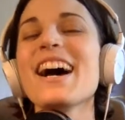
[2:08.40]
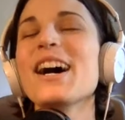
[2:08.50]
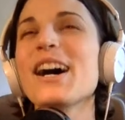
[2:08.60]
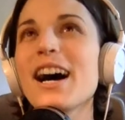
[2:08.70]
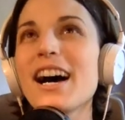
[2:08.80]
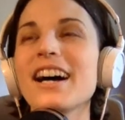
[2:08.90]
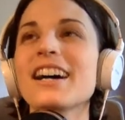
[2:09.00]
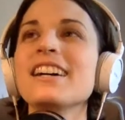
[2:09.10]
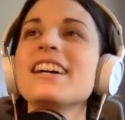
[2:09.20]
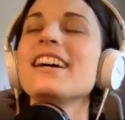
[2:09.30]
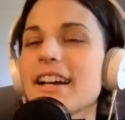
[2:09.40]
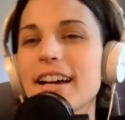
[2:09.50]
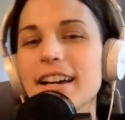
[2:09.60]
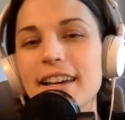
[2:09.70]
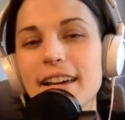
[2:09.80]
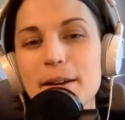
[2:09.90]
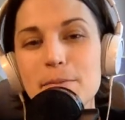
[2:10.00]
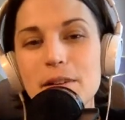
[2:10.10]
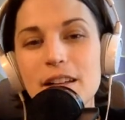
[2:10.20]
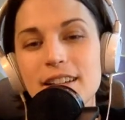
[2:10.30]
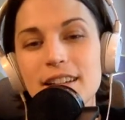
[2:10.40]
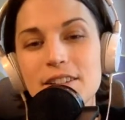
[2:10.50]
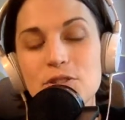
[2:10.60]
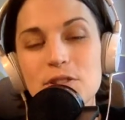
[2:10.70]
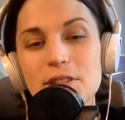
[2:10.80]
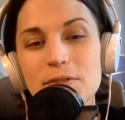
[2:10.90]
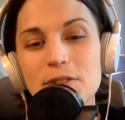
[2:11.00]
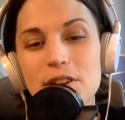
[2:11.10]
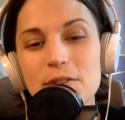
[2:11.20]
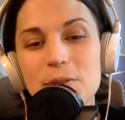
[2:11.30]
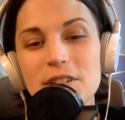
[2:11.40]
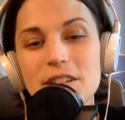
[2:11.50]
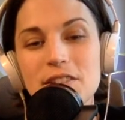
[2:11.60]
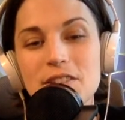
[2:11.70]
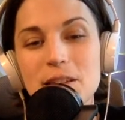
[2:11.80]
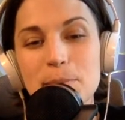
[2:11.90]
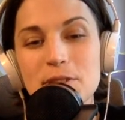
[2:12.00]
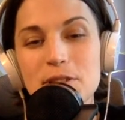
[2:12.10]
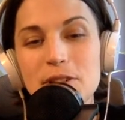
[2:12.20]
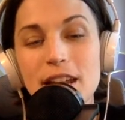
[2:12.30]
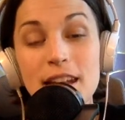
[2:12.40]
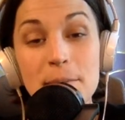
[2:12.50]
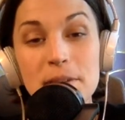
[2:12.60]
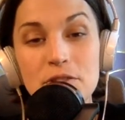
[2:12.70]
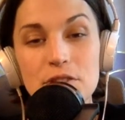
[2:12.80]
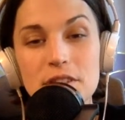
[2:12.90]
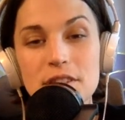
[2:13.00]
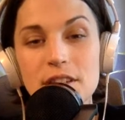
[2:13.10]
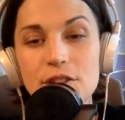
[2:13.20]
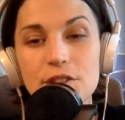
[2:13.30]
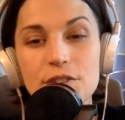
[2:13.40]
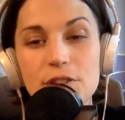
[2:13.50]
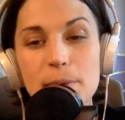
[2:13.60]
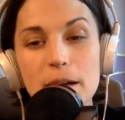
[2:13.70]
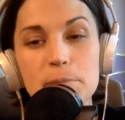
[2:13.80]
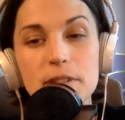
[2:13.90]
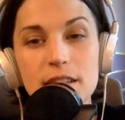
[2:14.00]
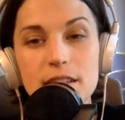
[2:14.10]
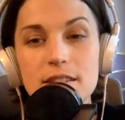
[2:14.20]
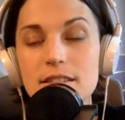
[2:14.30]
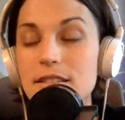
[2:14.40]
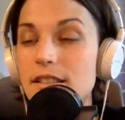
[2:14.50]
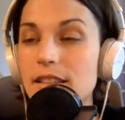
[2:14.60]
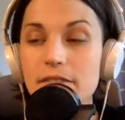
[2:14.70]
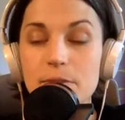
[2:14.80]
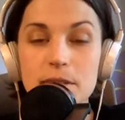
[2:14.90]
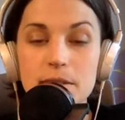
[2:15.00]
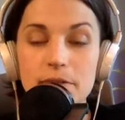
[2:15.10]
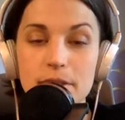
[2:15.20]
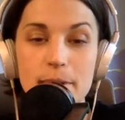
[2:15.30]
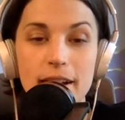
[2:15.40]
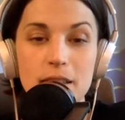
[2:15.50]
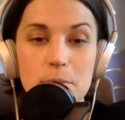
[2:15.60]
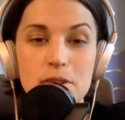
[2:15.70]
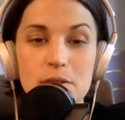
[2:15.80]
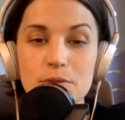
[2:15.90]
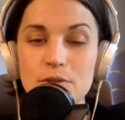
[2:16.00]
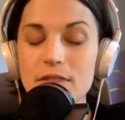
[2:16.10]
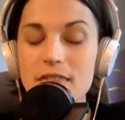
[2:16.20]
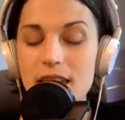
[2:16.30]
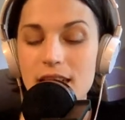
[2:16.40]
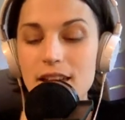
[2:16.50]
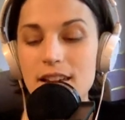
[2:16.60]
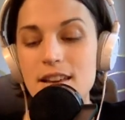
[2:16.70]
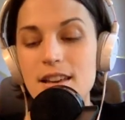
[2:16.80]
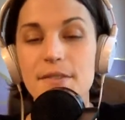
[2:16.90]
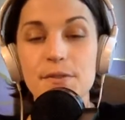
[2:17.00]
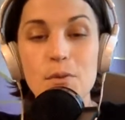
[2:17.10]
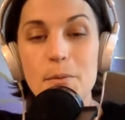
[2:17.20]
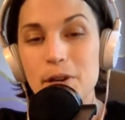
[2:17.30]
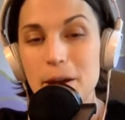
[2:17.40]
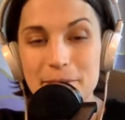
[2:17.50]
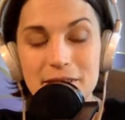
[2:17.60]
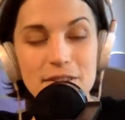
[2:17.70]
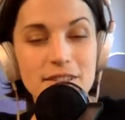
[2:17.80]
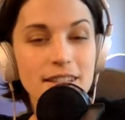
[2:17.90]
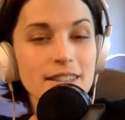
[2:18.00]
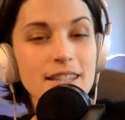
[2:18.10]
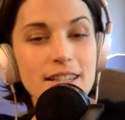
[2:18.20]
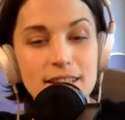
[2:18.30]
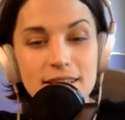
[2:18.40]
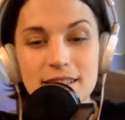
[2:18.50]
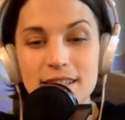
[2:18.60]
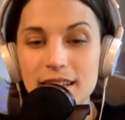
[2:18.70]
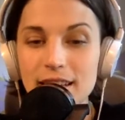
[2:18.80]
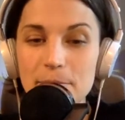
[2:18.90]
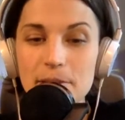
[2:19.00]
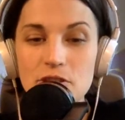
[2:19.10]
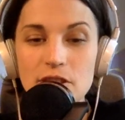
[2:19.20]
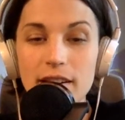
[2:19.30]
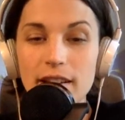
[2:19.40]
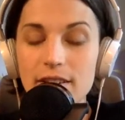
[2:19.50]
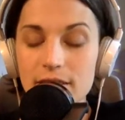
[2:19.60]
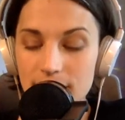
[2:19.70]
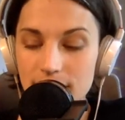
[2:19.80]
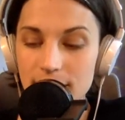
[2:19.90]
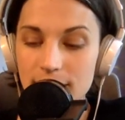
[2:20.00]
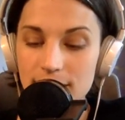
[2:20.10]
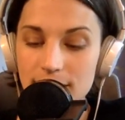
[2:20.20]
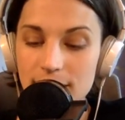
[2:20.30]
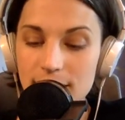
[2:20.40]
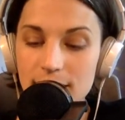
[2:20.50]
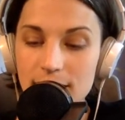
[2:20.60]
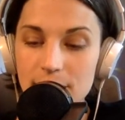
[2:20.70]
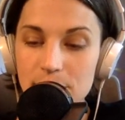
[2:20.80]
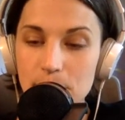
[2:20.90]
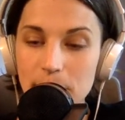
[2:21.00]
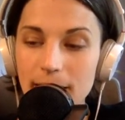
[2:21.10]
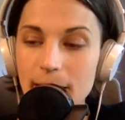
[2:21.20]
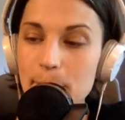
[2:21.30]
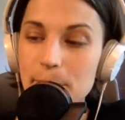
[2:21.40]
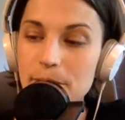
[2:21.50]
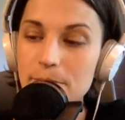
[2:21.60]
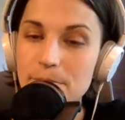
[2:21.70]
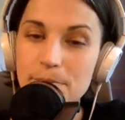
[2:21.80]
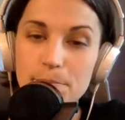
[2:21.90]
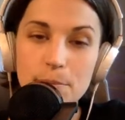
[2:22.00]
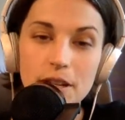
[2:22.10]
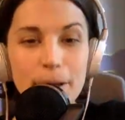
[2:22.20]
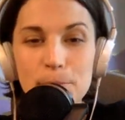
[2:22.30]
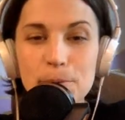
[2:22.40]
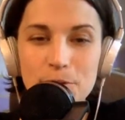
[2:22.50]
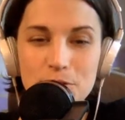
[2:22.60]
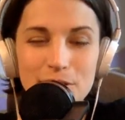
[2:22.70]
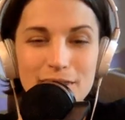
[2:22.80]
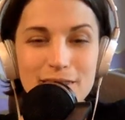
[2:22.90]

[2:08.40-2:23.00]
I am interested for everyone to hear this episode, and I'm interested to hear your feedback. Please leave me some feedback. Let me know what you think. If you want more episodes like this, give me a shout out, and we'll make it happen. But I hope you enjoy this